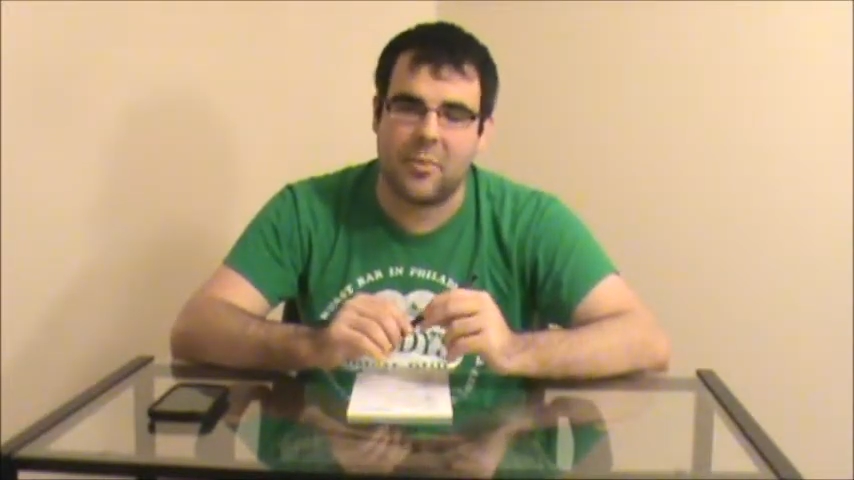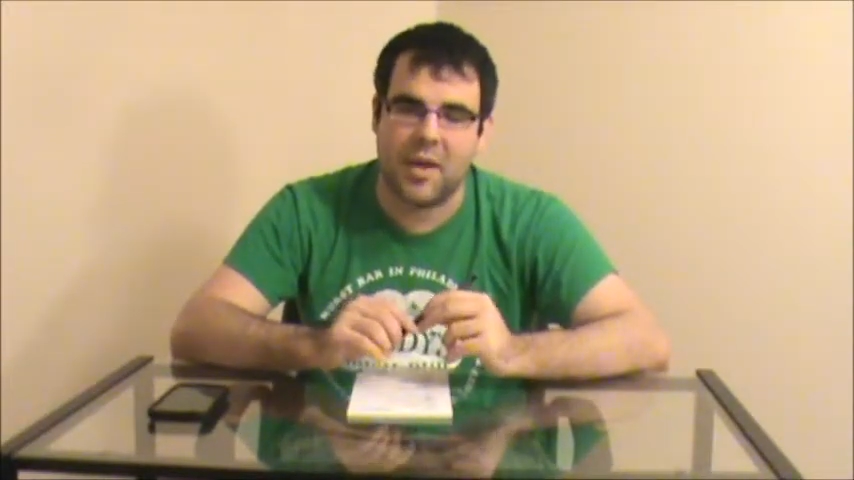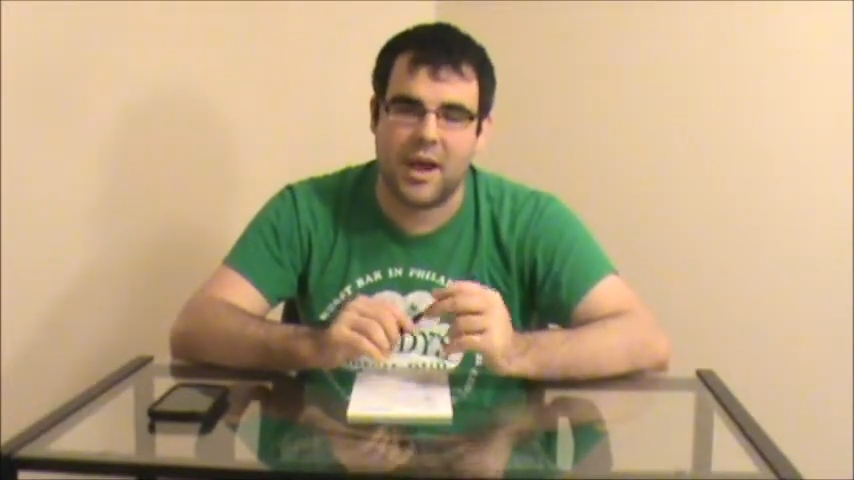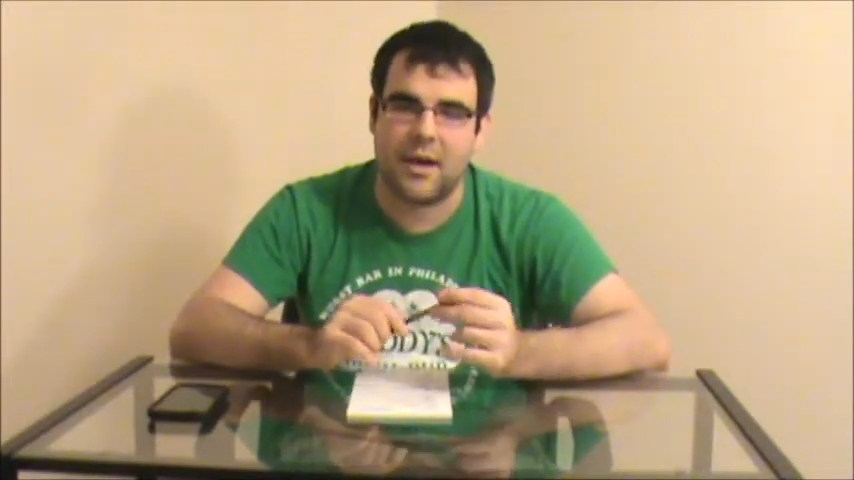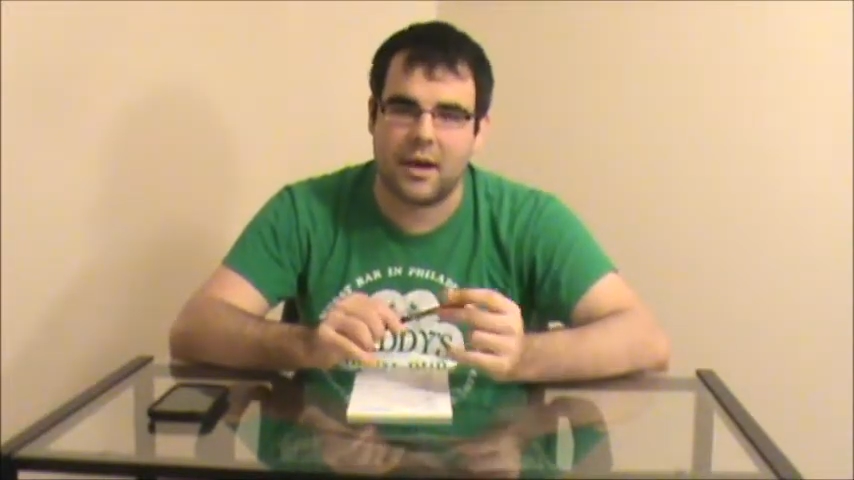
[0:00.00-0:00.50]

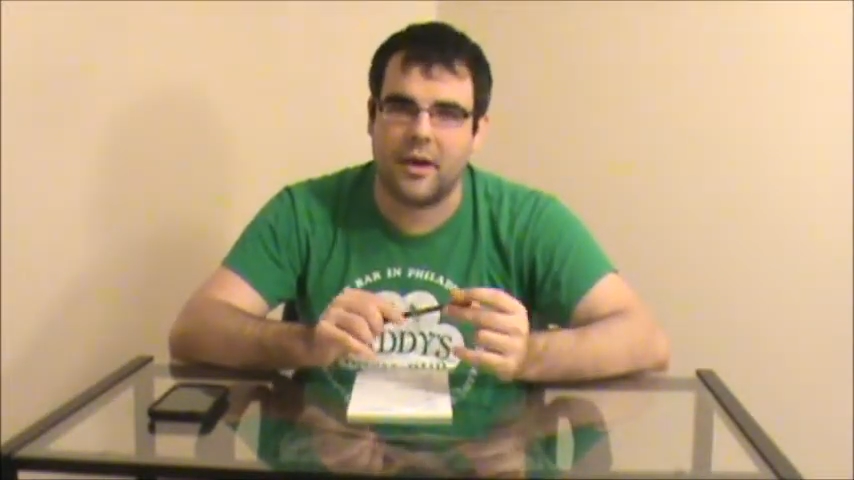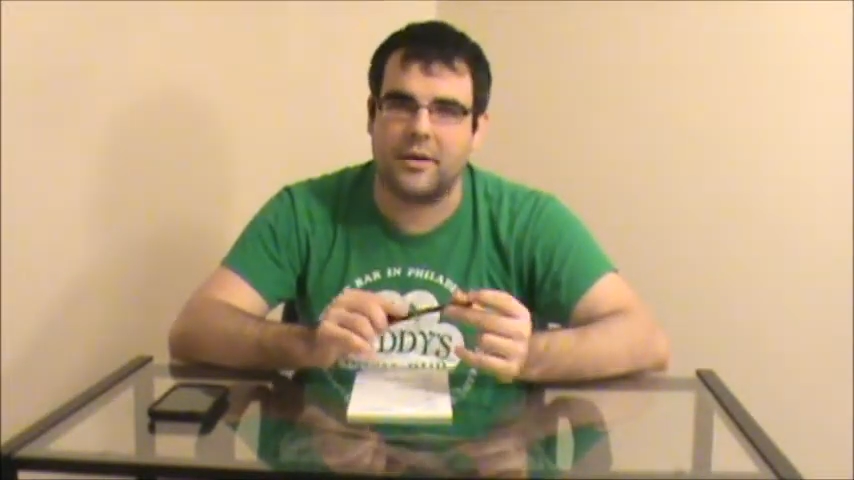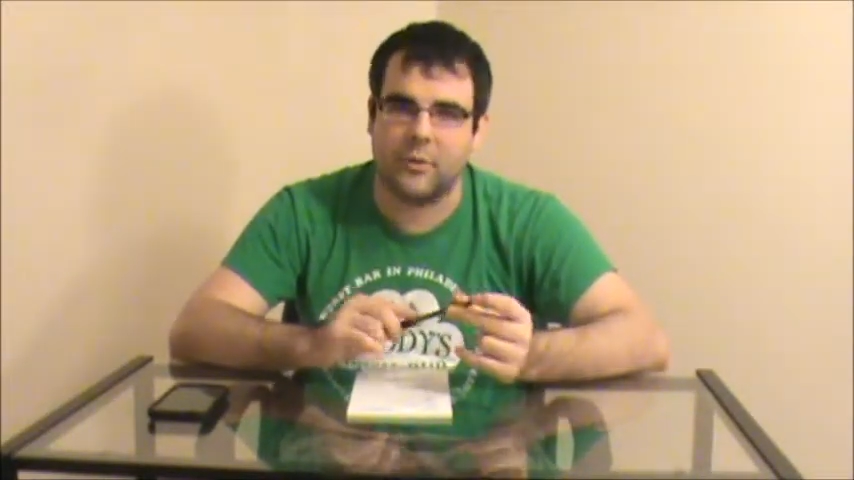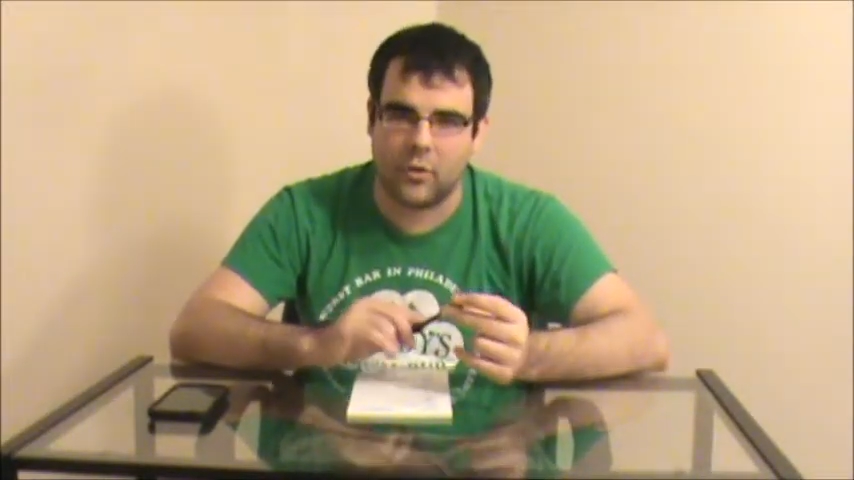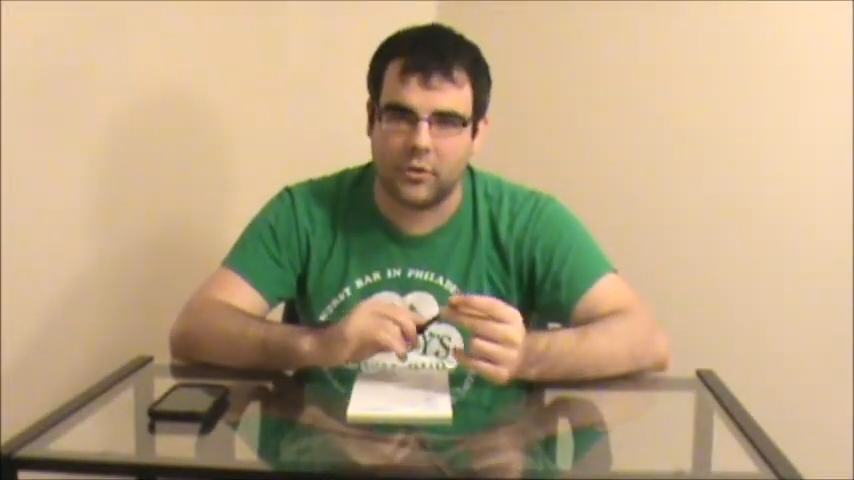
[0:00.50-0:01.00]

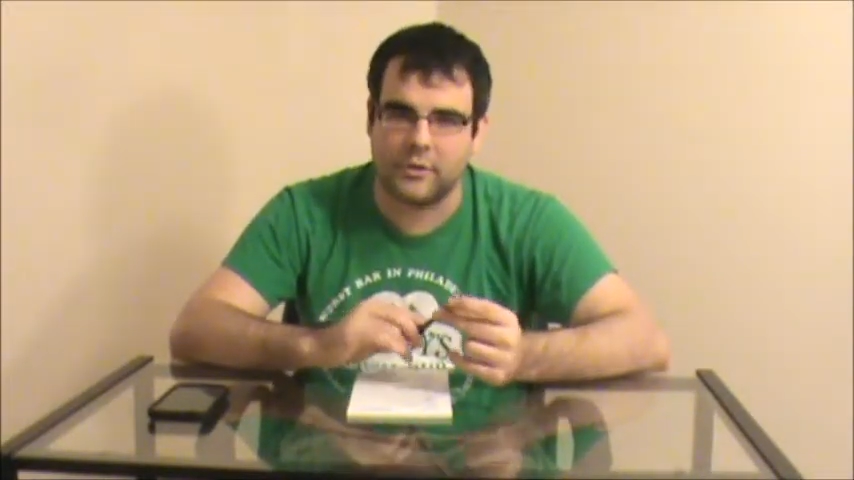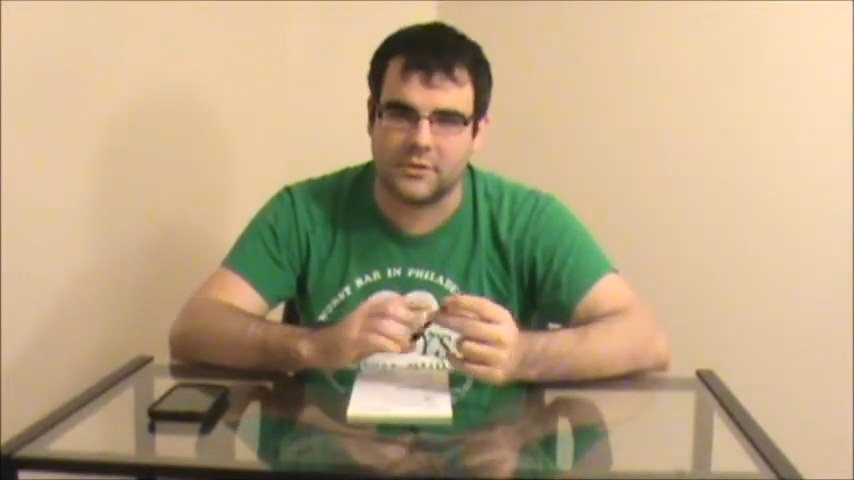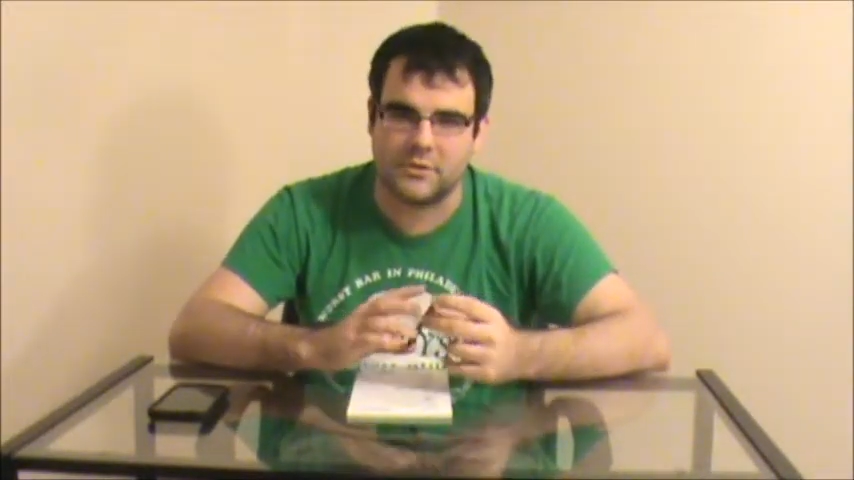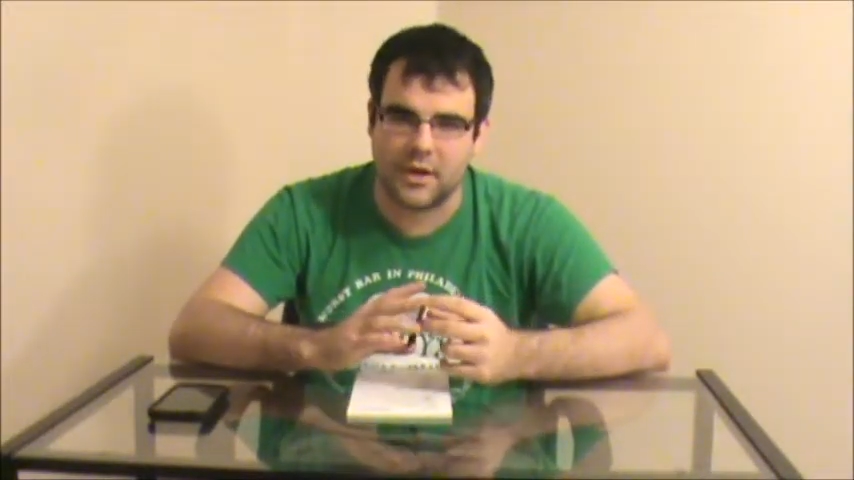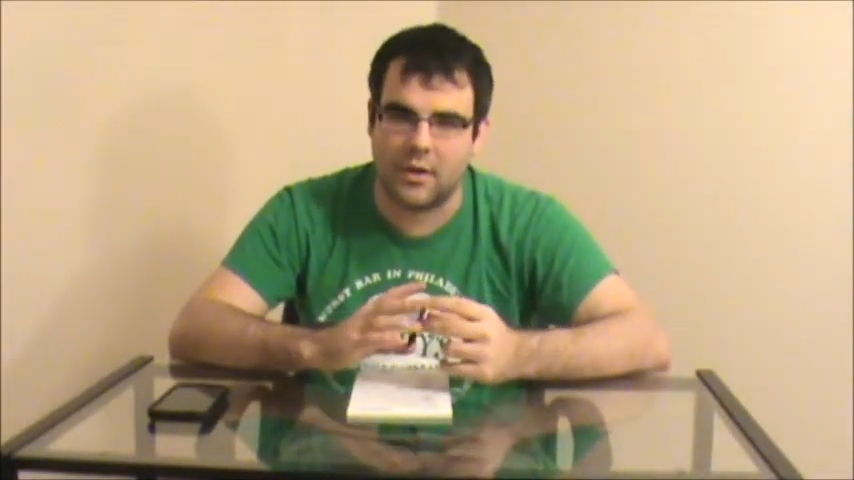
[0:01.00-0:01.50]
Pandaria to Warlords
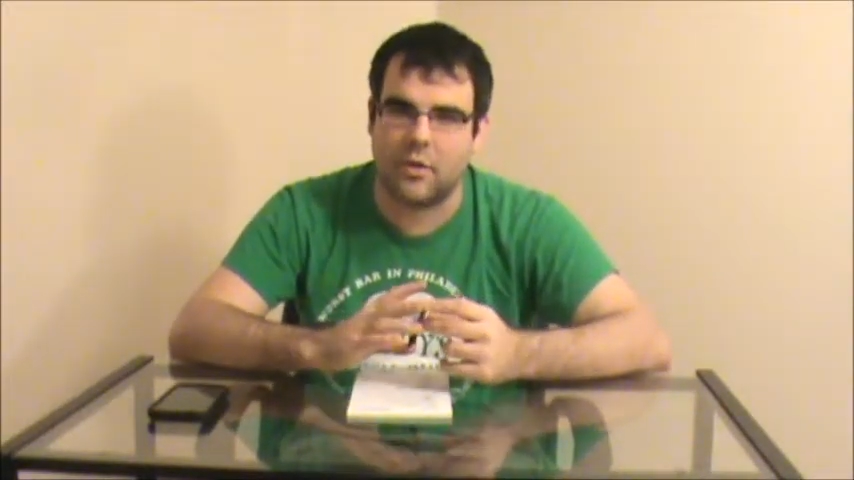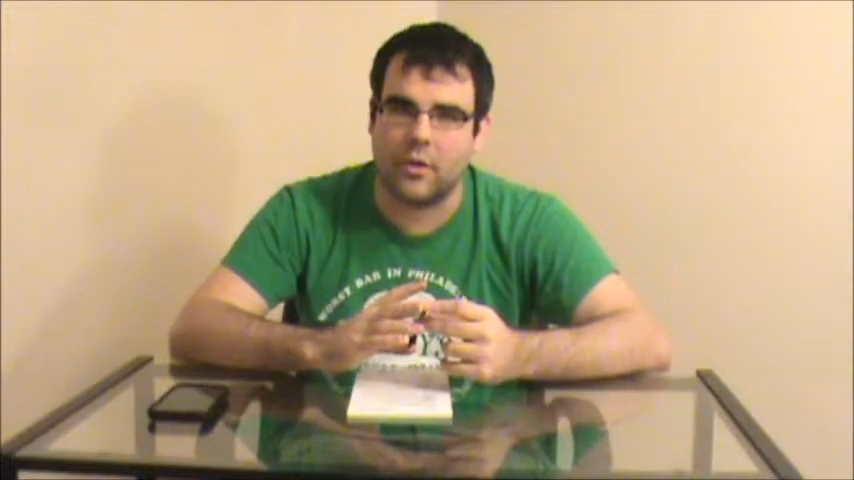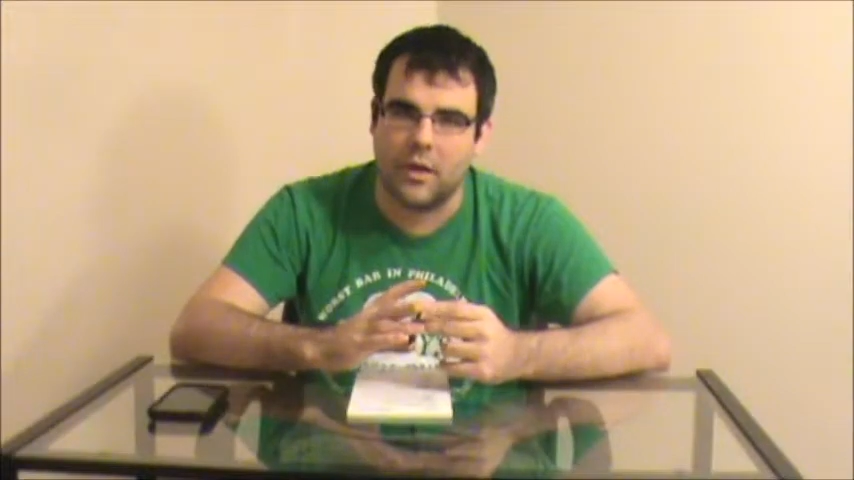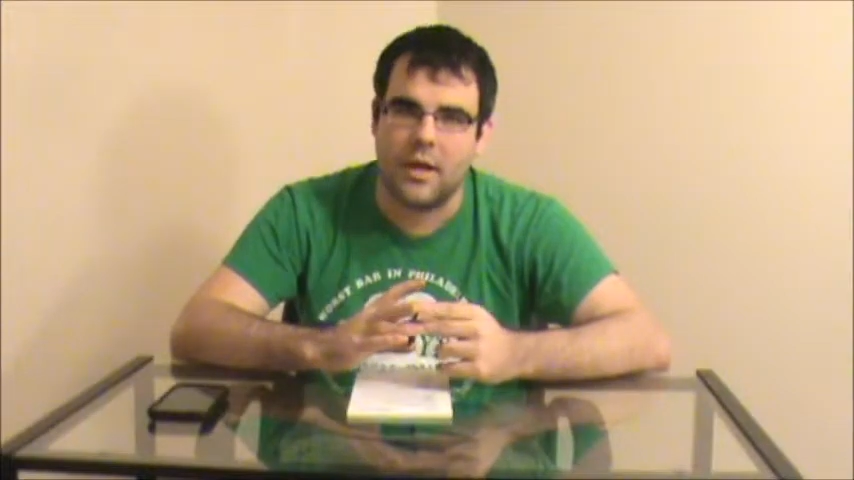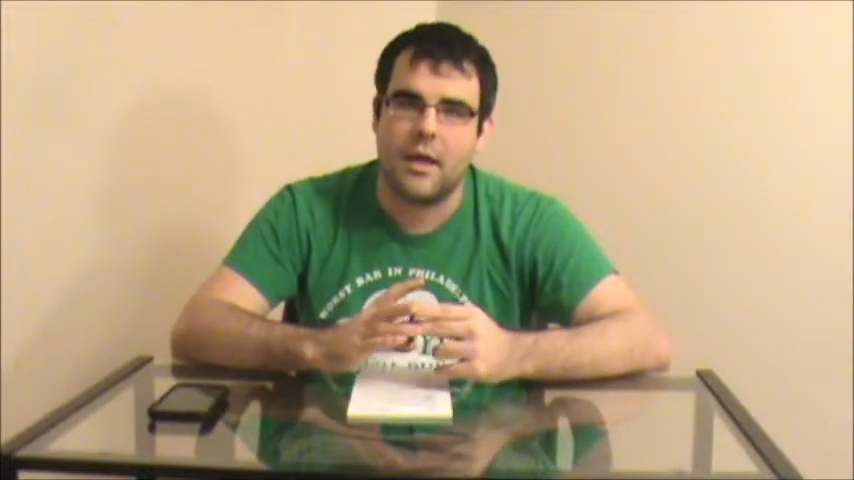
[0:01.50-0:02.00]
of Draenor